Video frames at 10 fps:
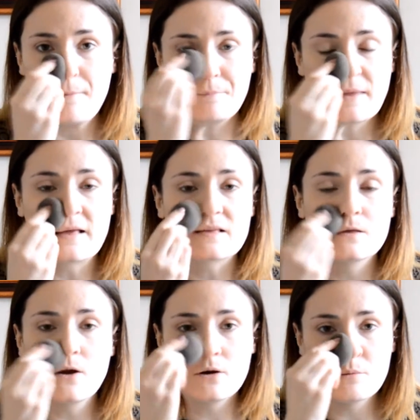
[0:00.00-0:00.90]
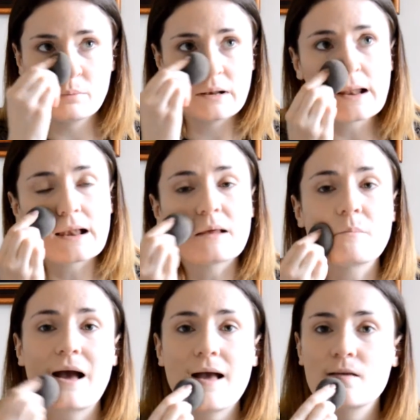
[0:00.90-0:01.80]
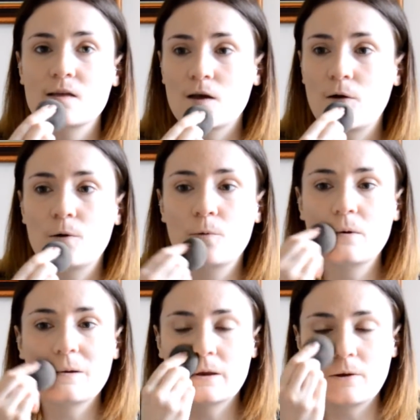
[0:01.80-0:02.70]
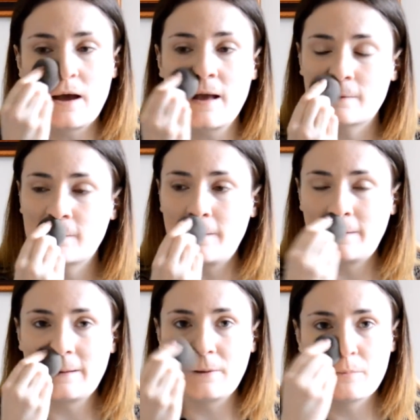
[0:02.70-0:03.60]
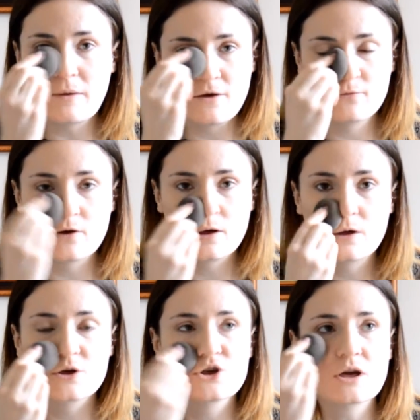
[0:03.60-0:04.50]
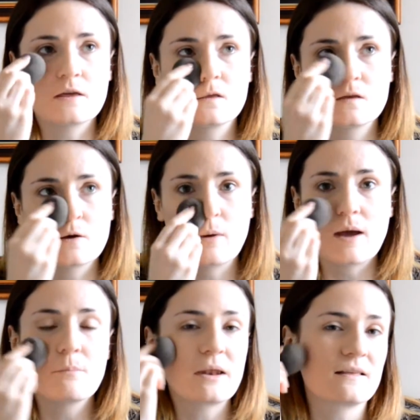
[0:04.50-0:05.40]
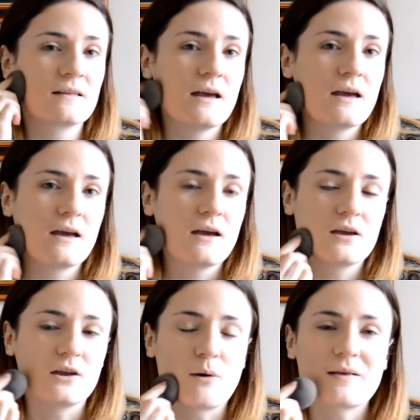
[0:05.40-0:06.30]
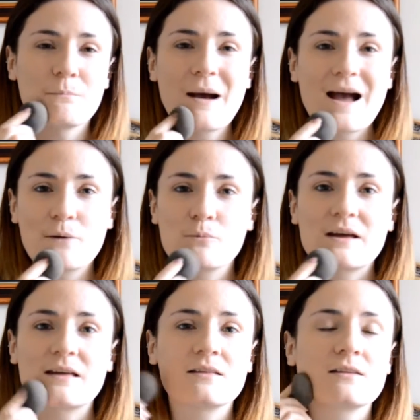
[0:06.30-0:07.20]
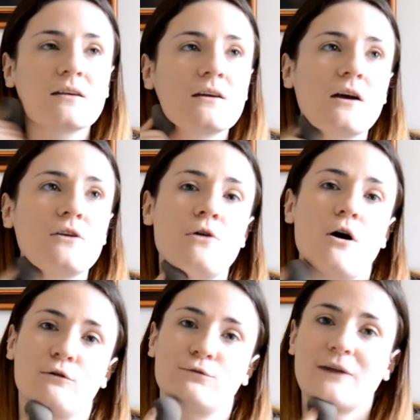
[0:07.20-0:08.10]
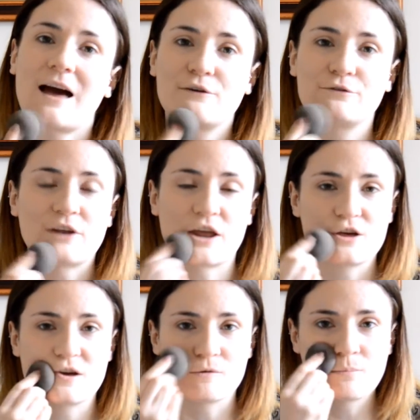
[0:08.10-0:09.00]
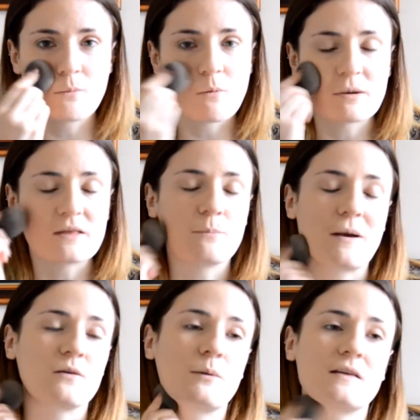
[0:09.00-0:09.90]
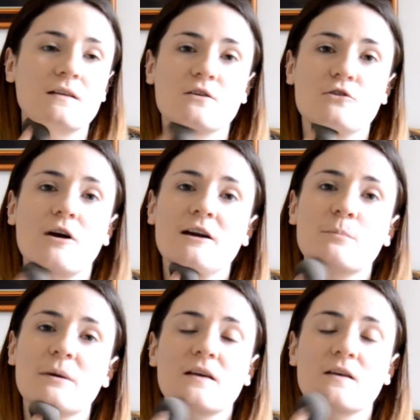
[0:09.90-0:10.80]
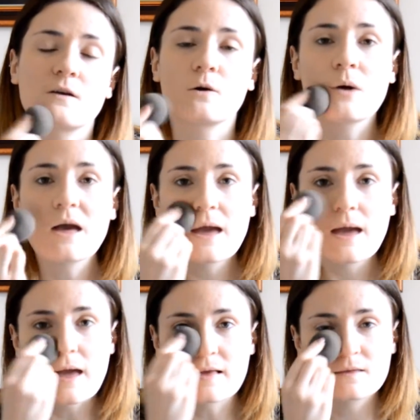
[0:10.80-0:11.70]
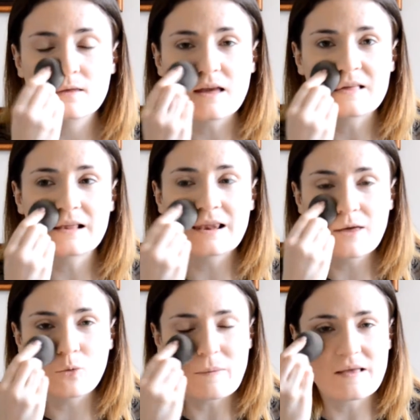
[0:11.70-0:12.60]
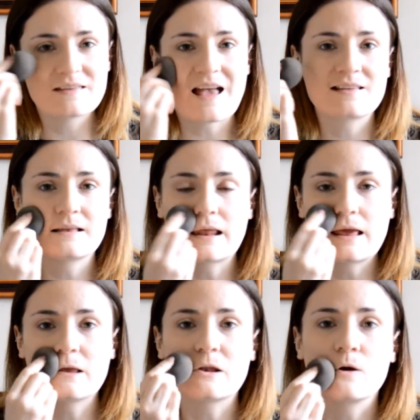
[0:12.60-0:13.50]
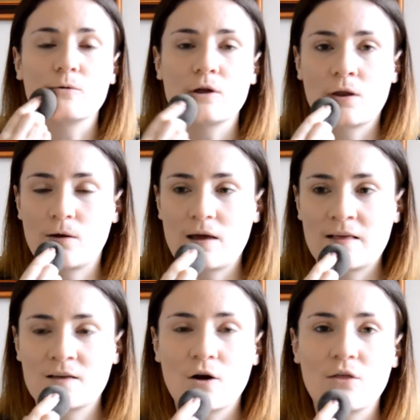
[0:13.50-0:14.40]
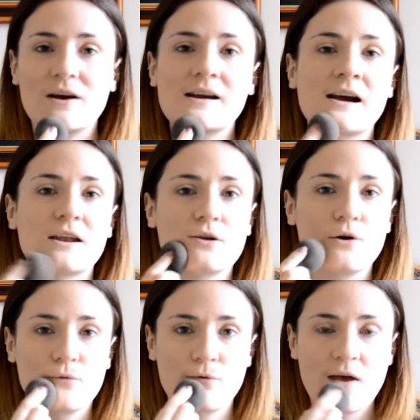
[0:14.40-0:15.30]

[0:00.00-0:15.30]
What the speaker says: It's not completely matte, so it has got a little bit of a sheen to it, but it's matte with not a flat finish, probably the best way to describe it. So it's a little bit satiny, it's got that kind of